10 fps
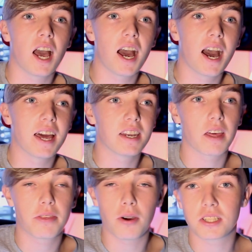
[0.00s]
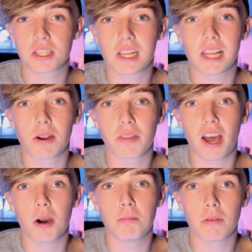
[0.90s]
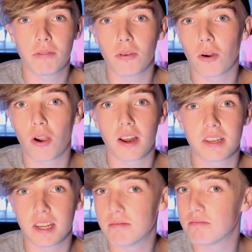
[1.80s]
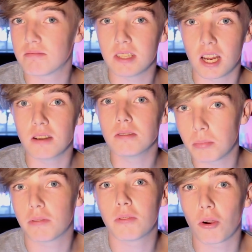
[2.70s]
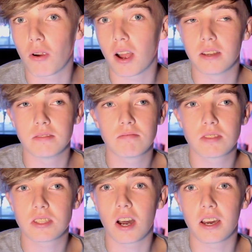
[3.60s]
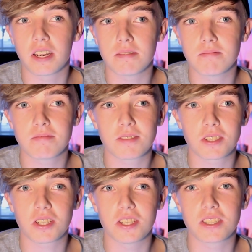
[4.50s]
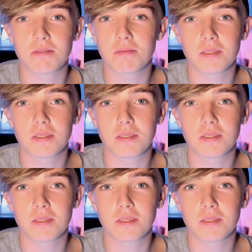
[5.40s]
And I thought I'd just clear all that up before I did, you know, before I started it, just because